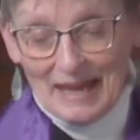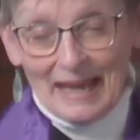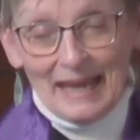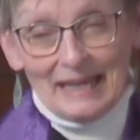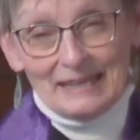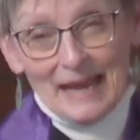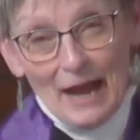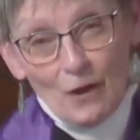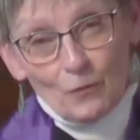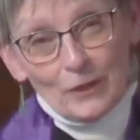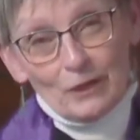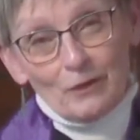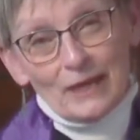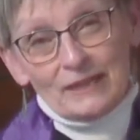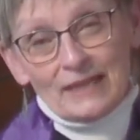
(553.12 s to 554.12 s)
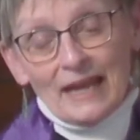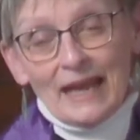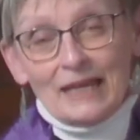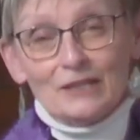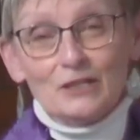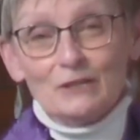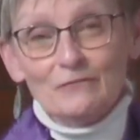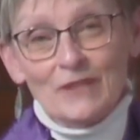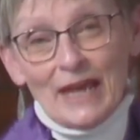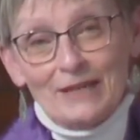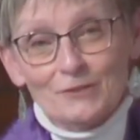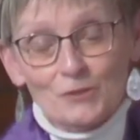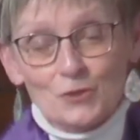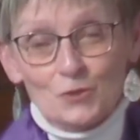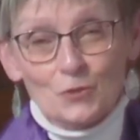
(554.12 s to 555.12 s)
And now we are at the end of
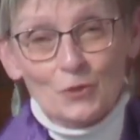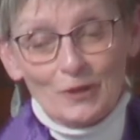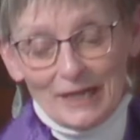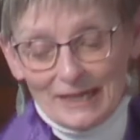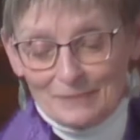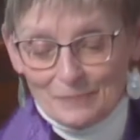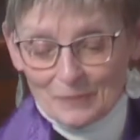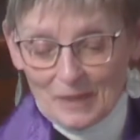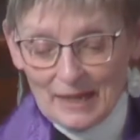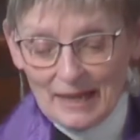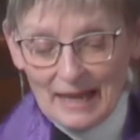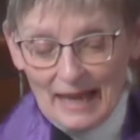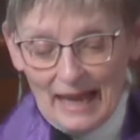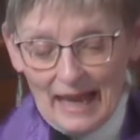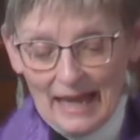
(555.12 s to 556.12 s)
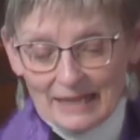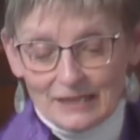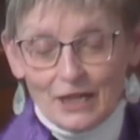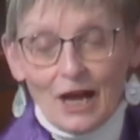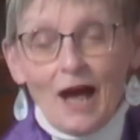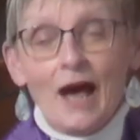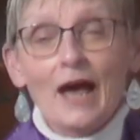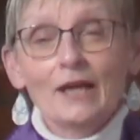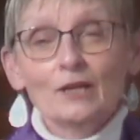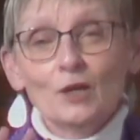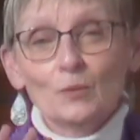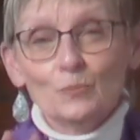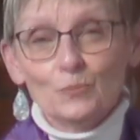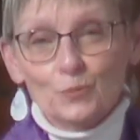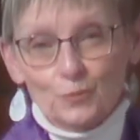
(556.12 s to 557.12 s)
that story, and God
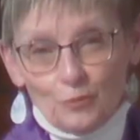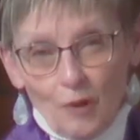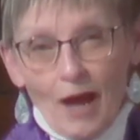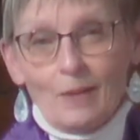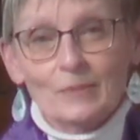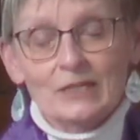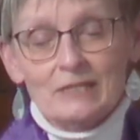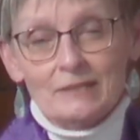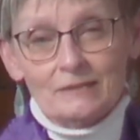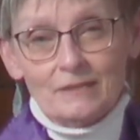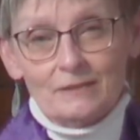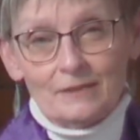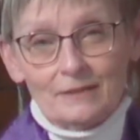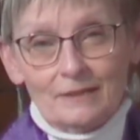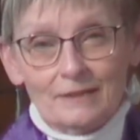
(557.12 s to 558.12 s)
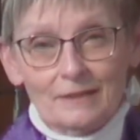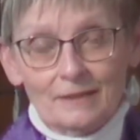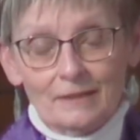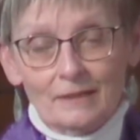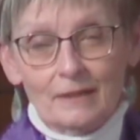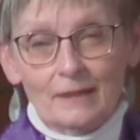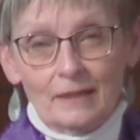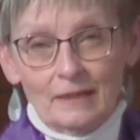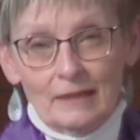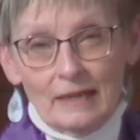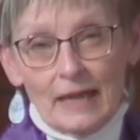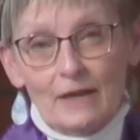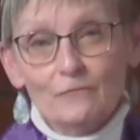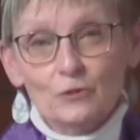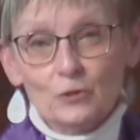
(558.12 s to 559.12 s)
promises
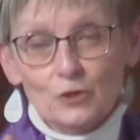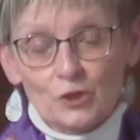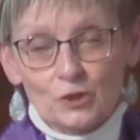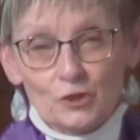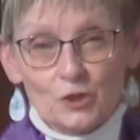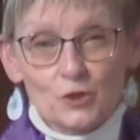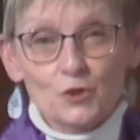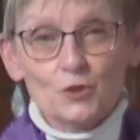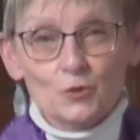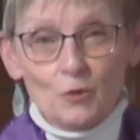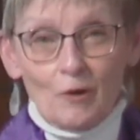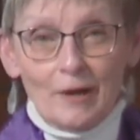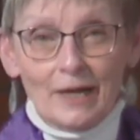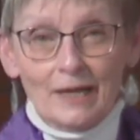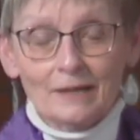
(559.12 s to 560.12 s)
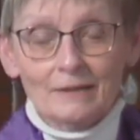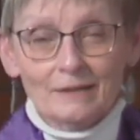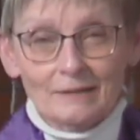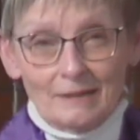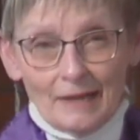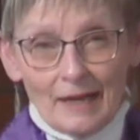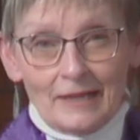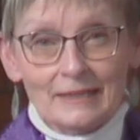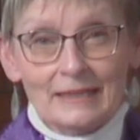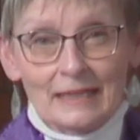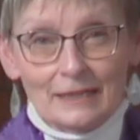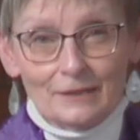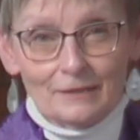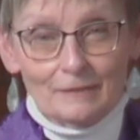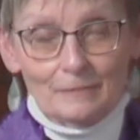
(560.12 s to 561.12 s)
never to destroy
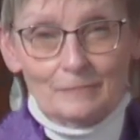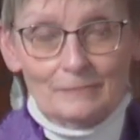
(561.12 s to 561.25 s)
again.